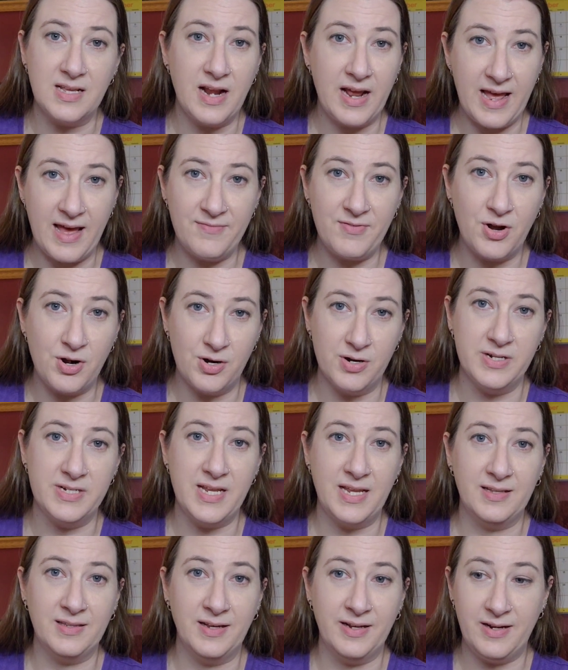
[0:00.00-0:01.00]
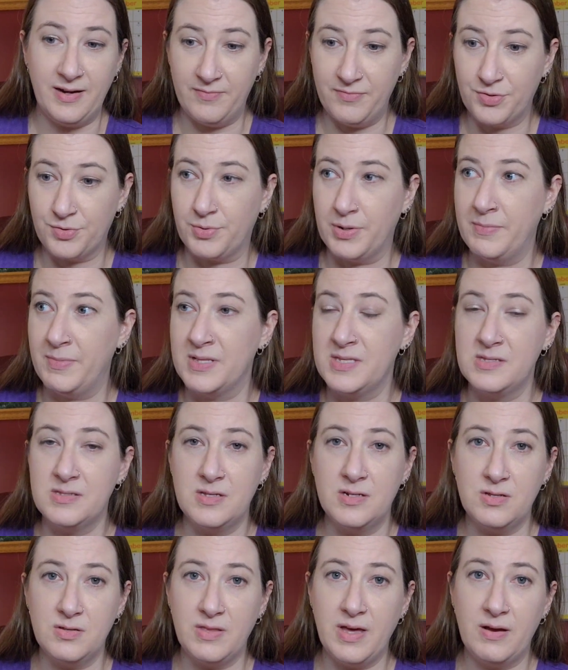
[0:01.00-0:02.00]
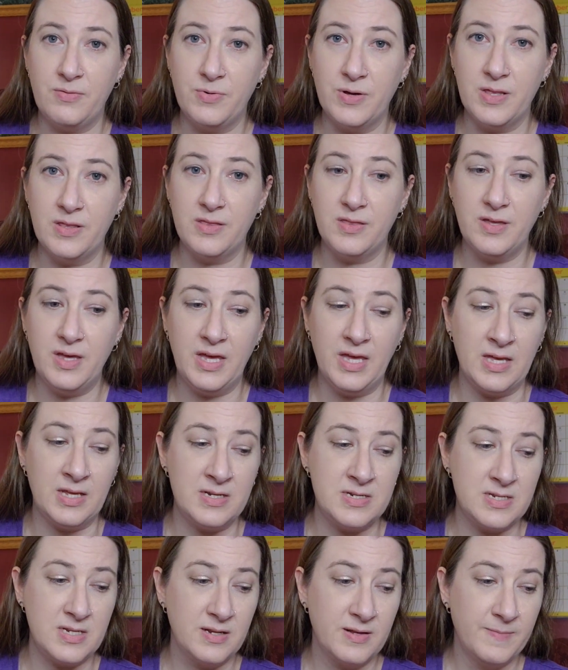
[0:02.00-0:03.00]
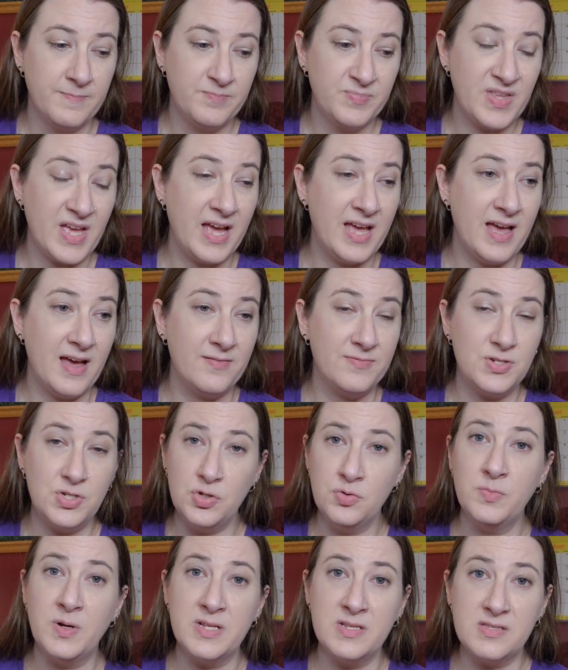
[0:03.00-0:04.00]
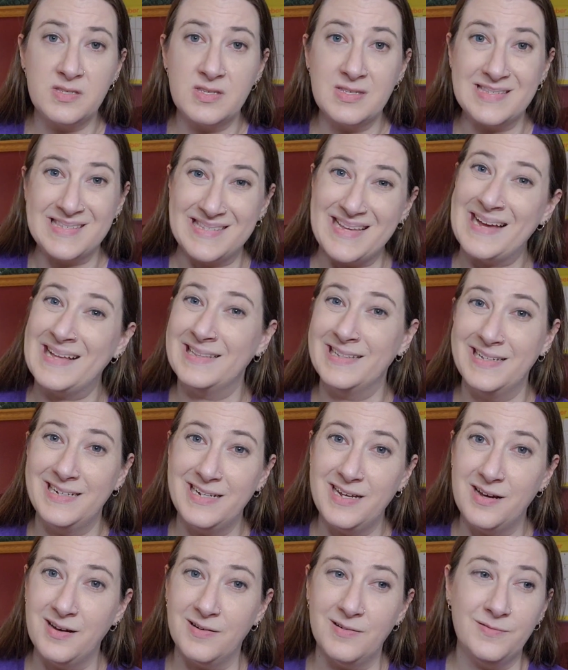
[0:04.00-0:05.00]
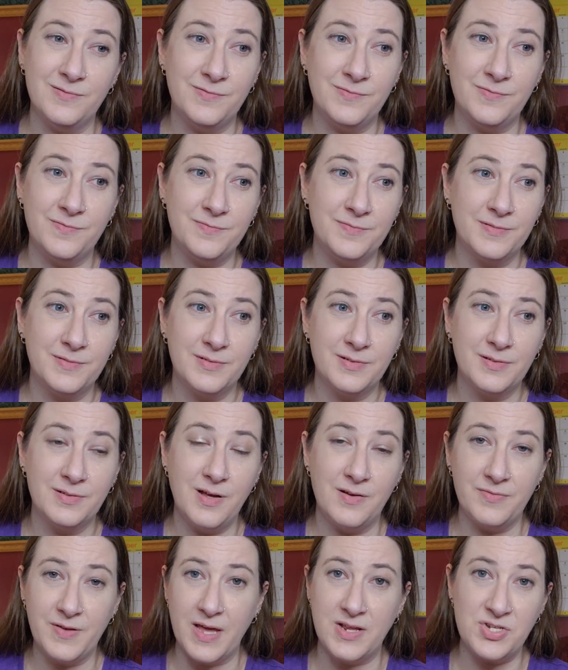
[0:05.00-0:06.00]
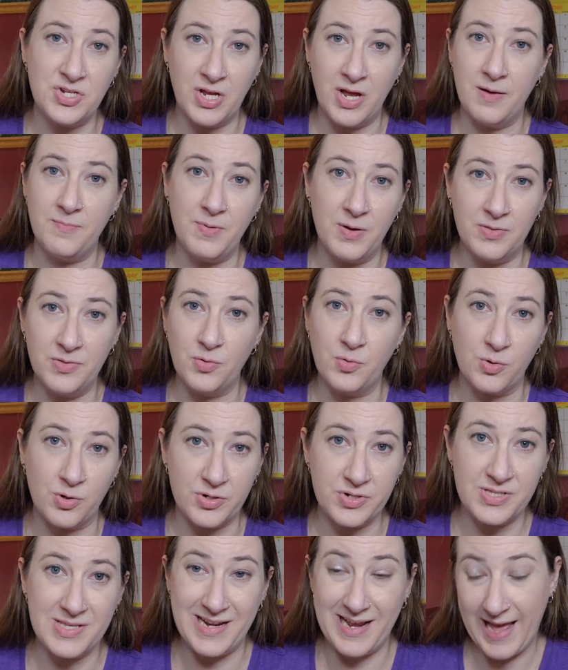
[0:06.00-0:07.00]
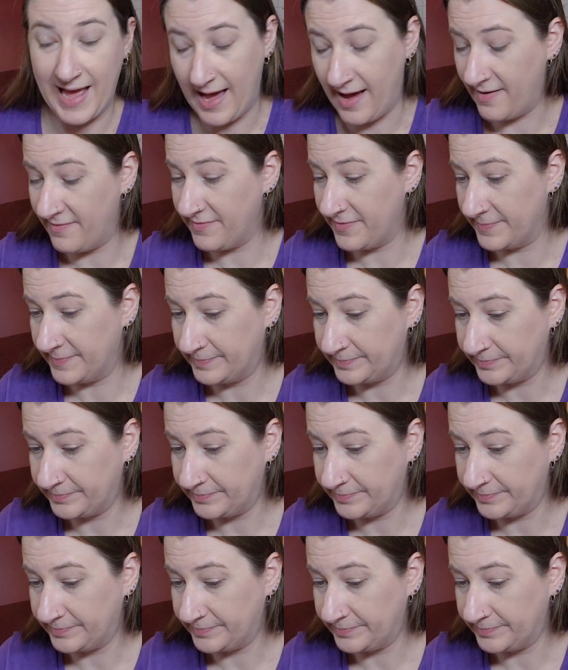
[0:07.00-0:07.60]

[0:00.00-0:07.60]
I have a hard deadline. I have 3 months to do that with, and I have 2 months solid of catching up on the orders that I have.